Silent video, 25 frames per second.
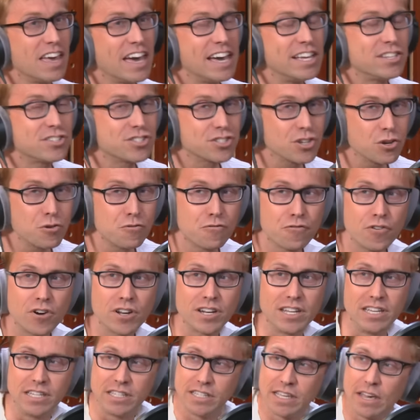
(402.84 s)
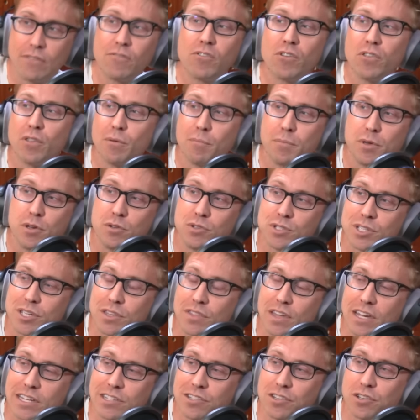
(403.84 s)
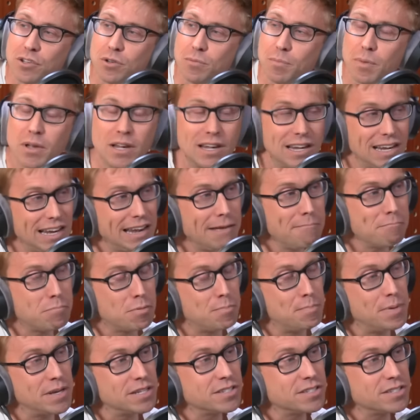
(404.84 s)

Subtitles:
It's so funny given the music they do, but Limp